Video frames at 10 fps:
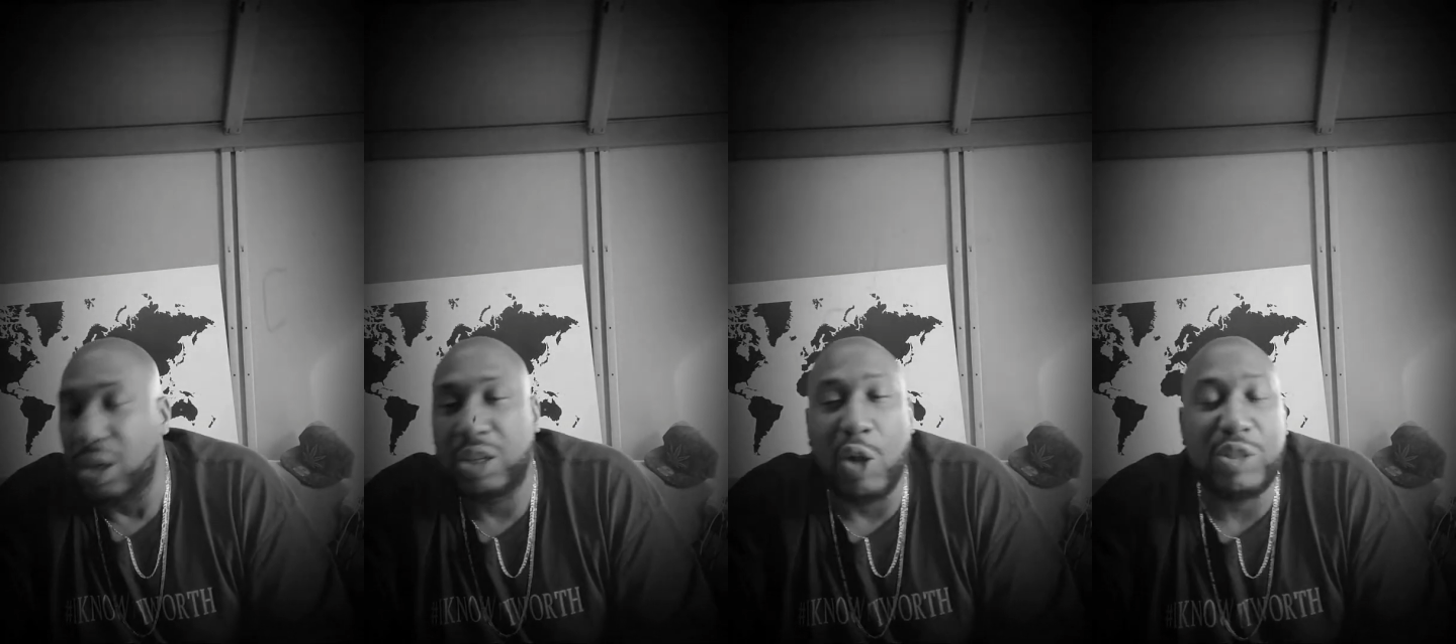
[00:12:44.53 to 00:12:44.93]

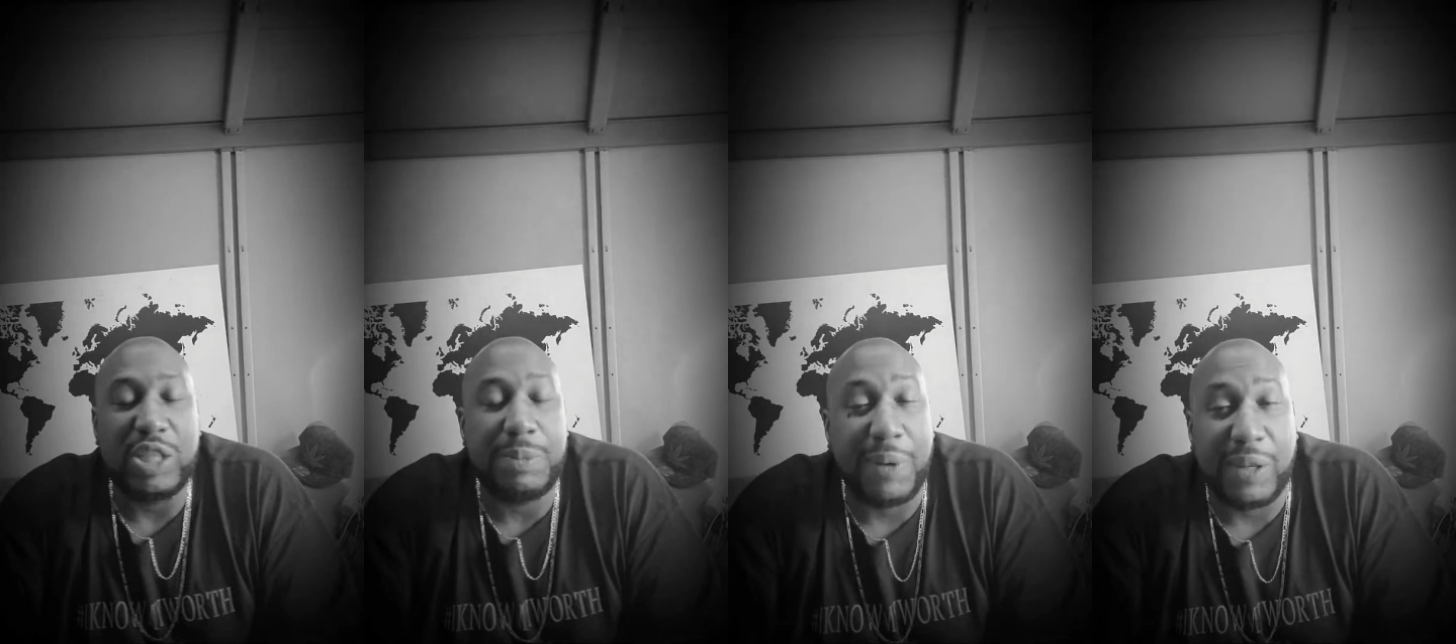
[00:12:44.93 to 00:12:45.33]

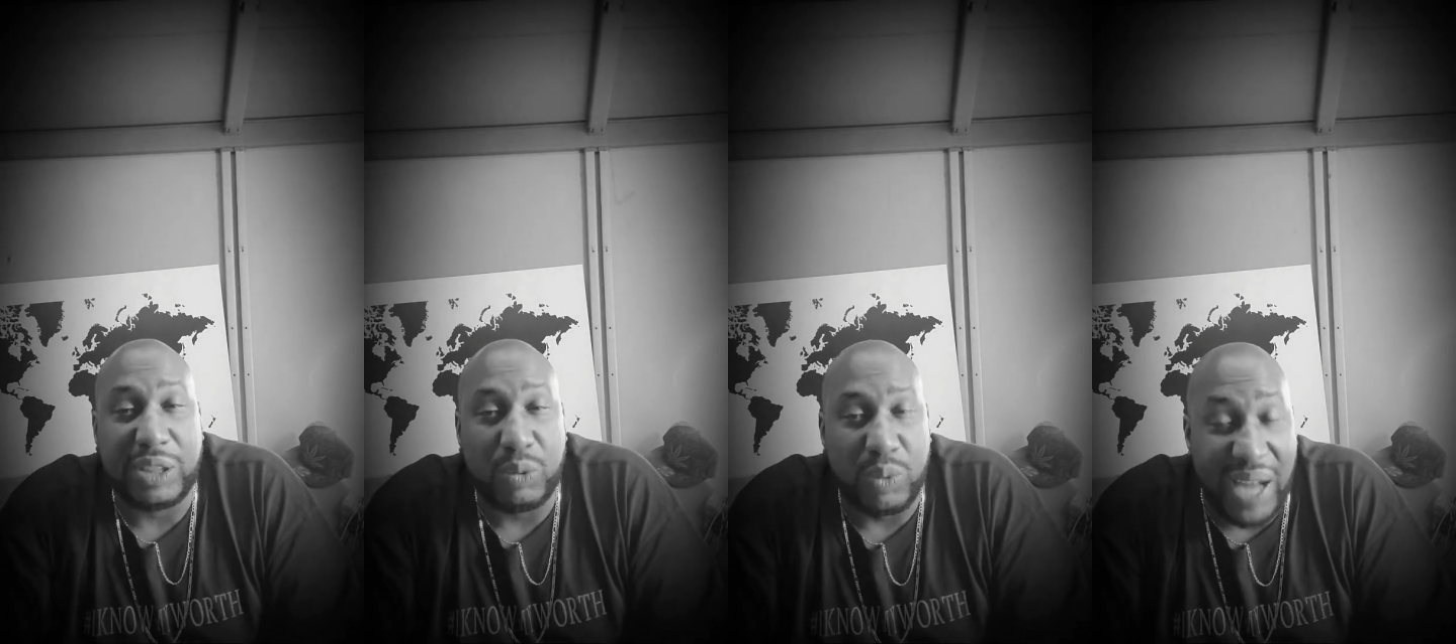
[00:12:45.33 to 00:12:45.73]
closest
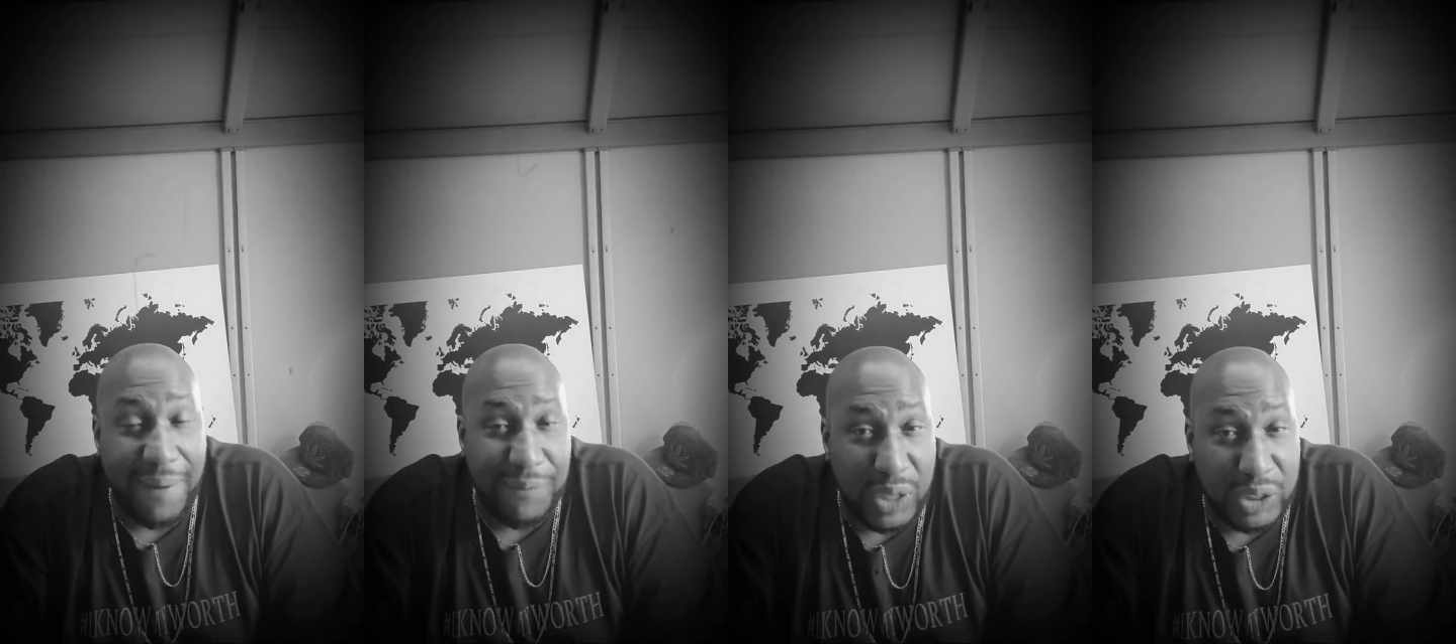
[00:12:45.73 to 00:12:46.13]
person when I
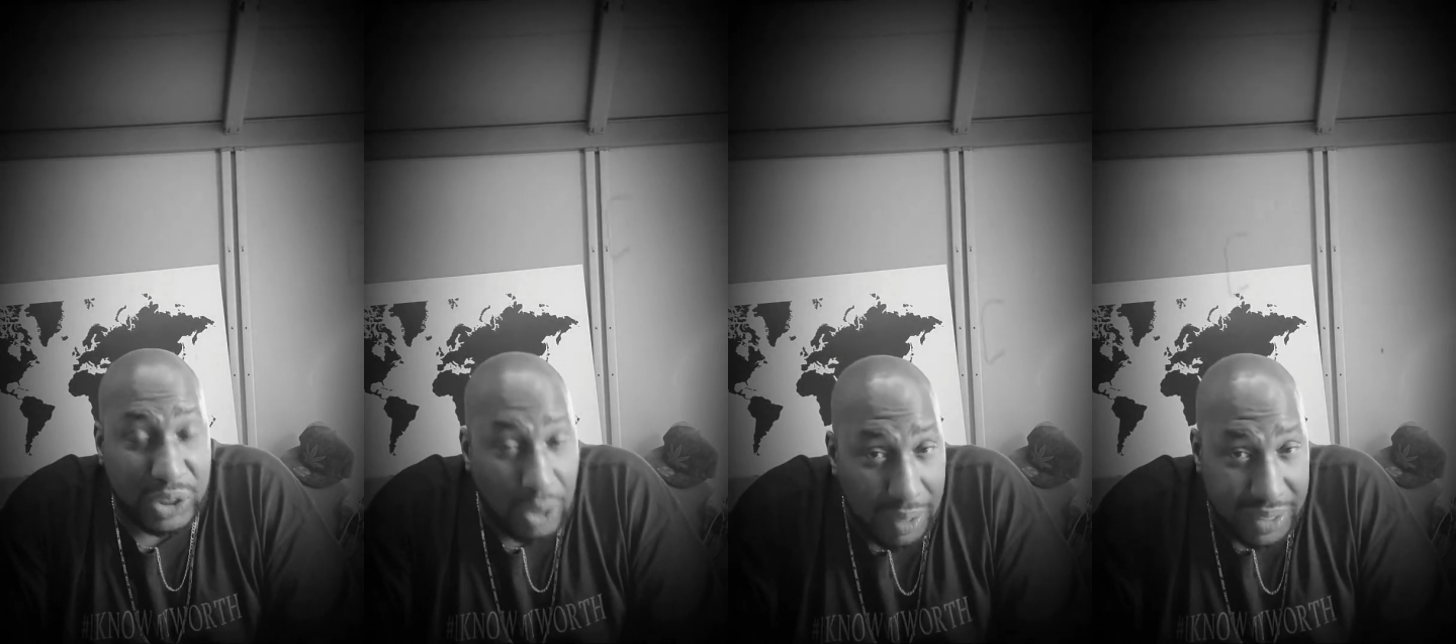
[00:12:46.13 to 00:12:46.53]
first
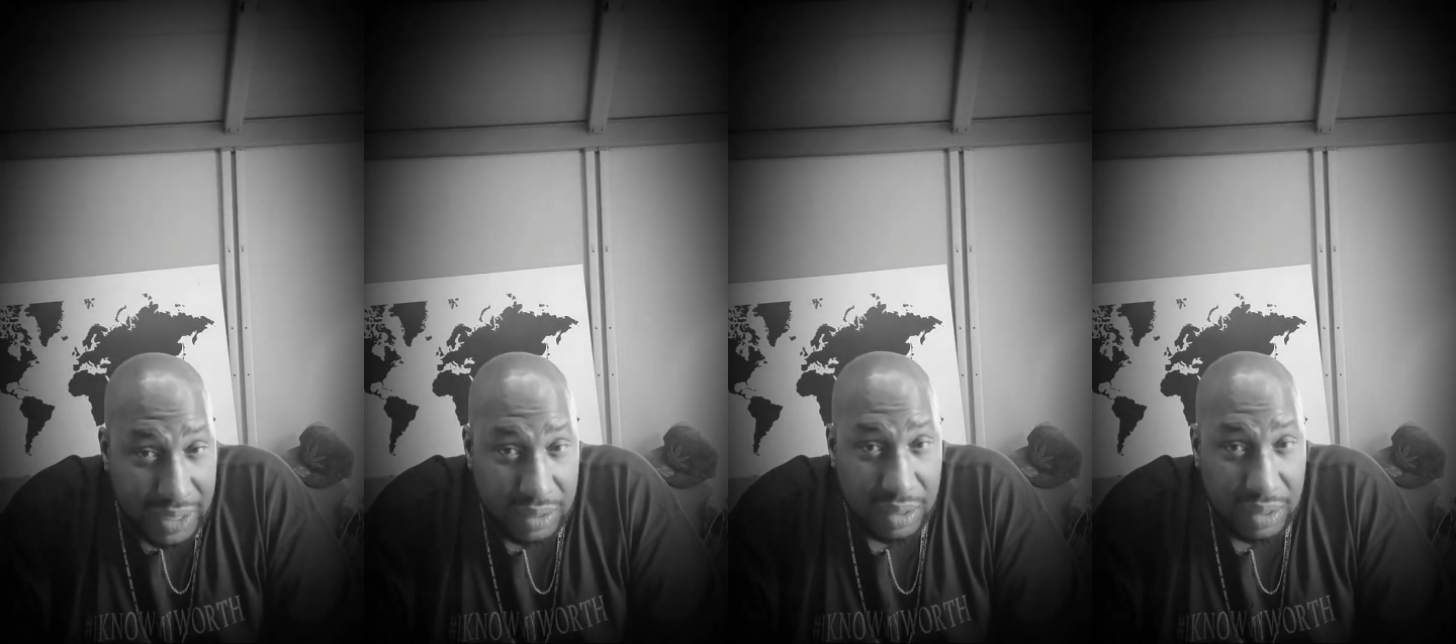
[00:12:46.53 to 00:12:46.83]
started,